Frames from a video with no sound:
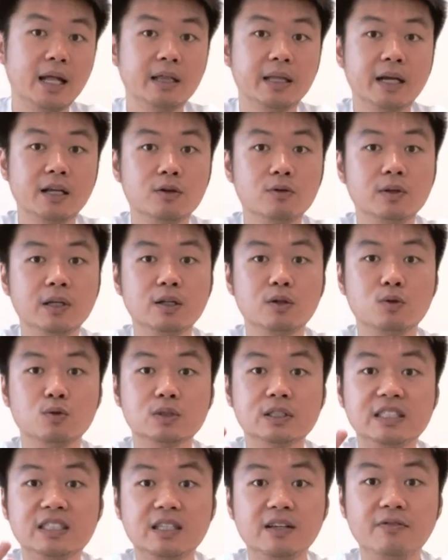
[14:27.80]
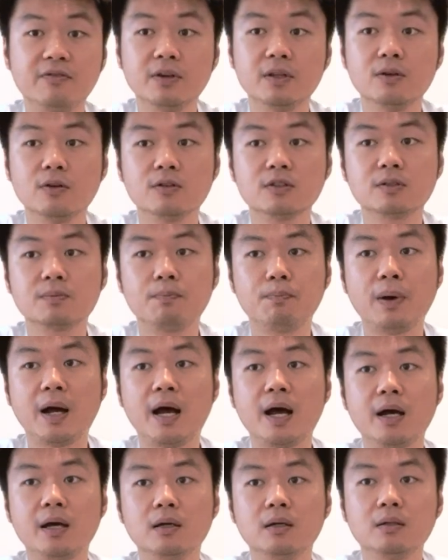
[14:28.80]
and then you need to stiffen your
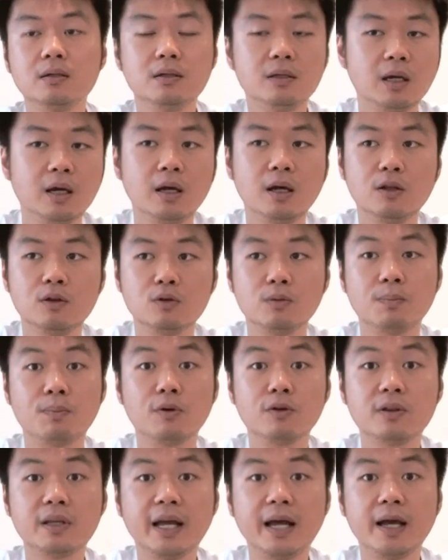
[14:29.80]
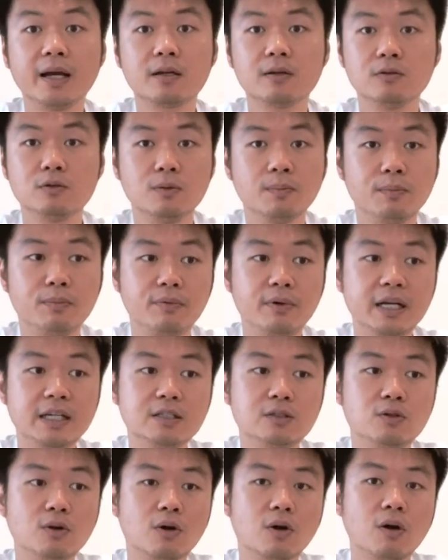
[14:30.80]
spine to protect, to
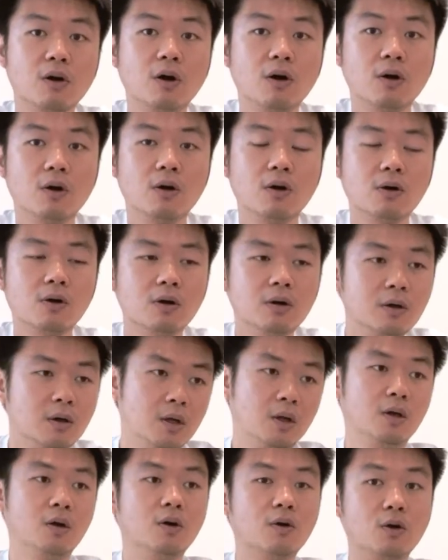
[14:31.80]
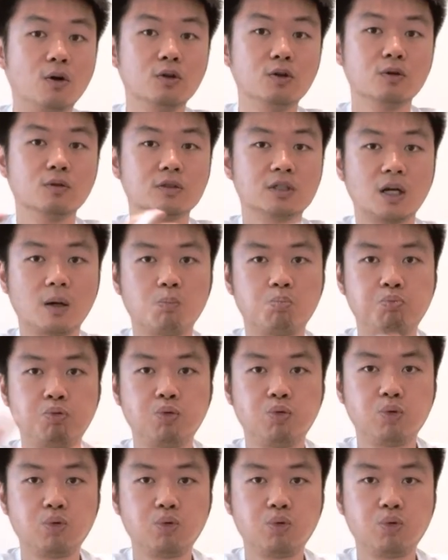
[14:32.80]
brace your core. All those are